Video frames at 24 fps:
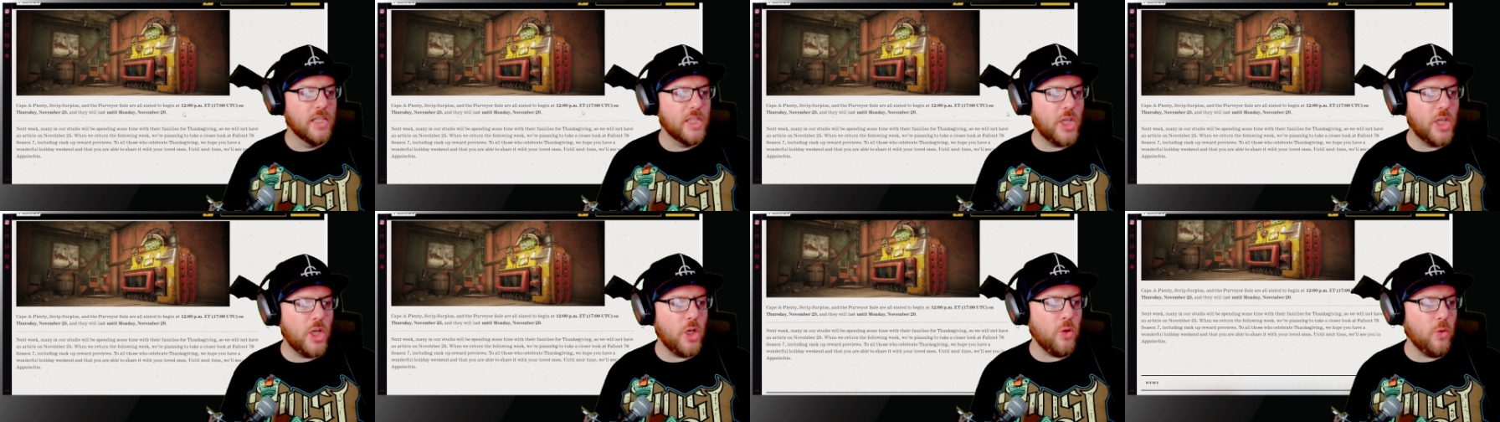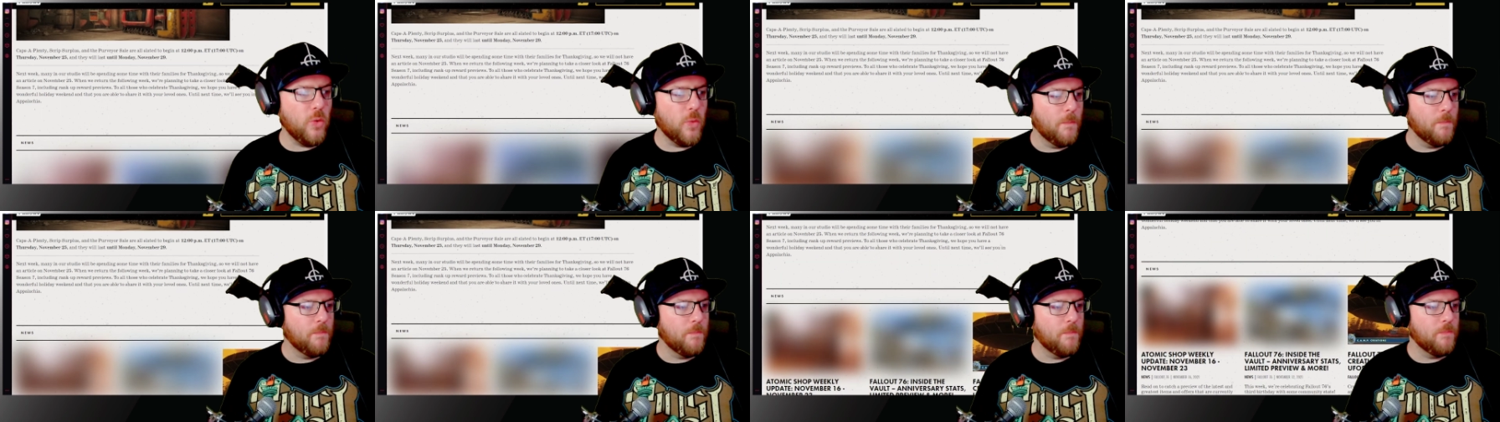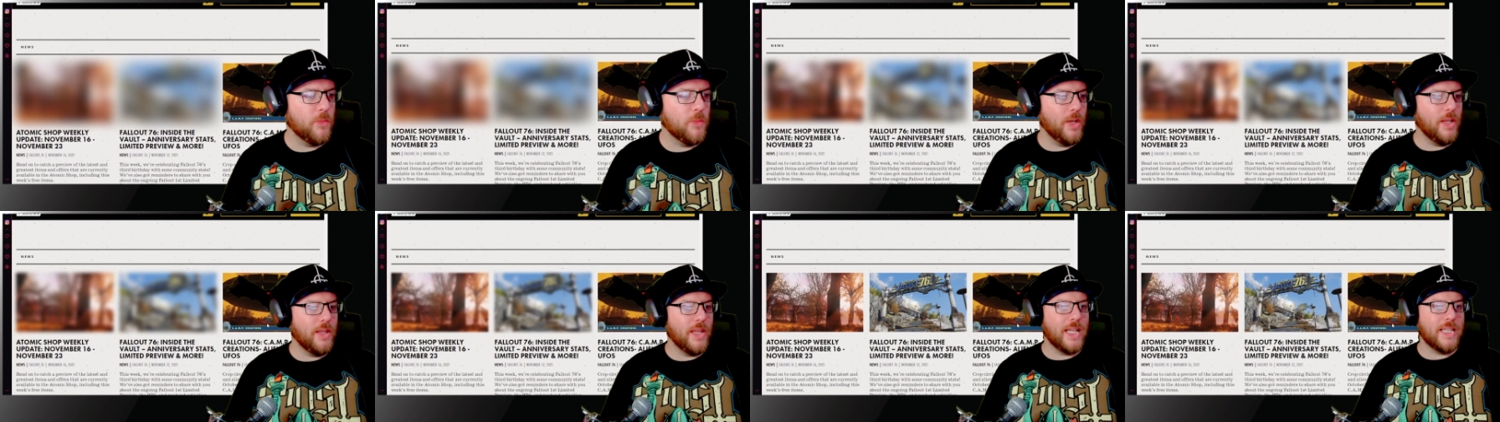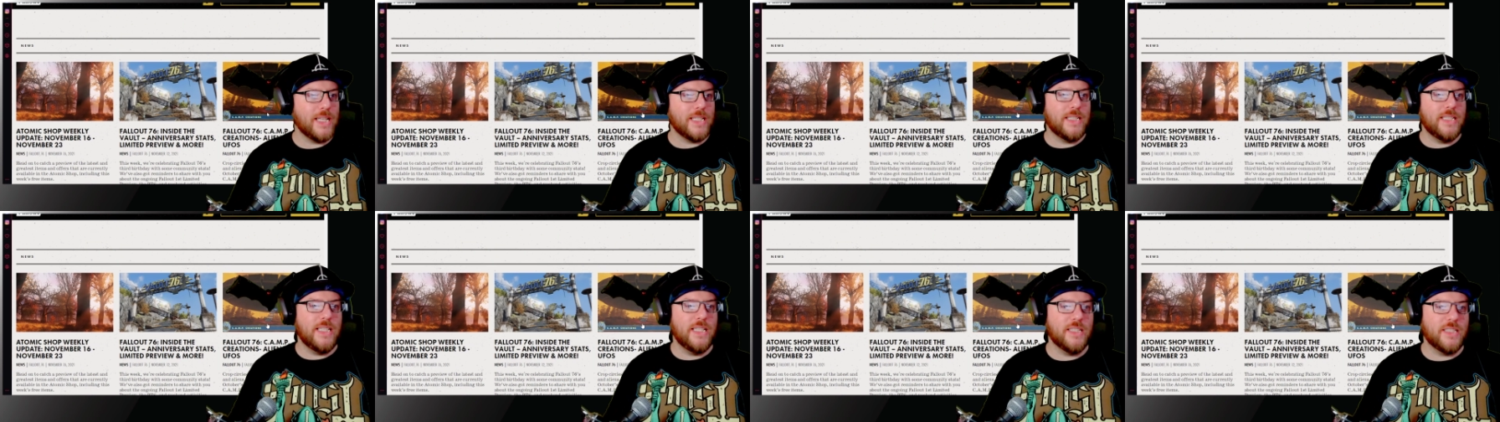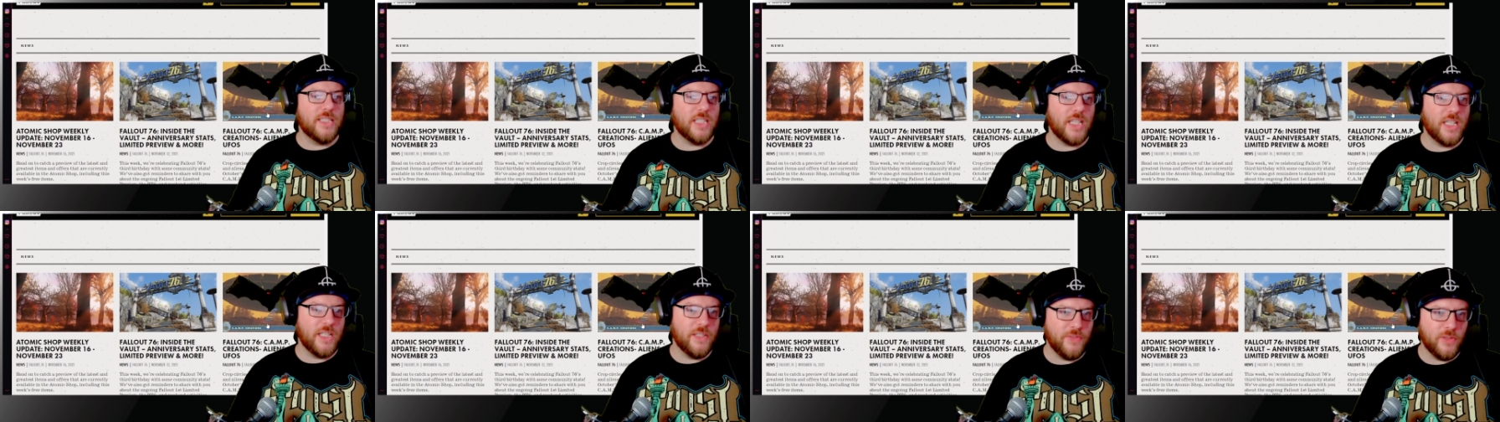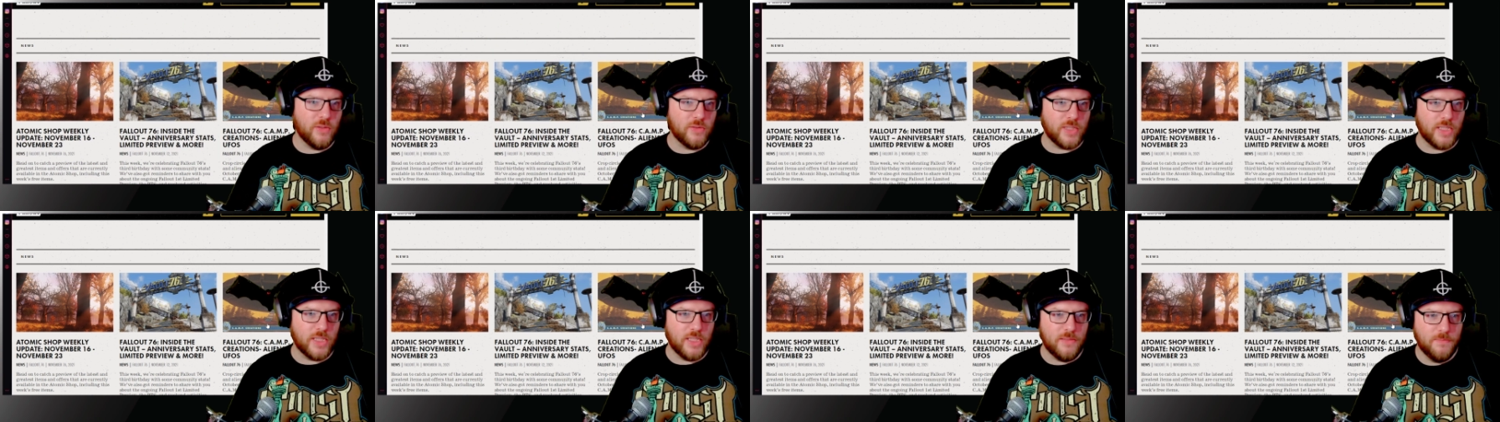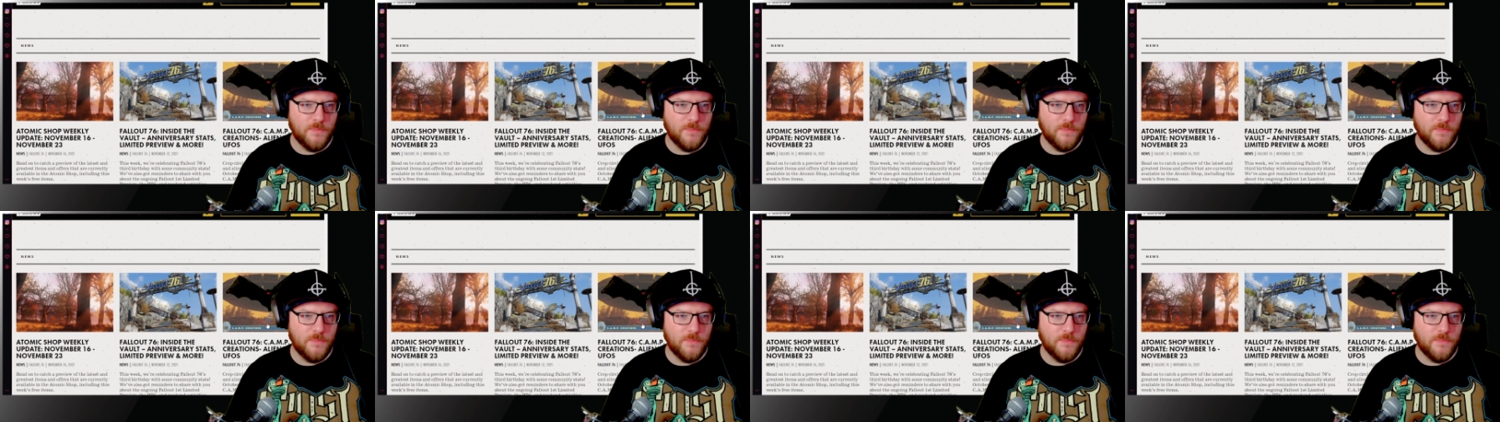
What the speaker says: Cool. Well, that's the inside the vault done.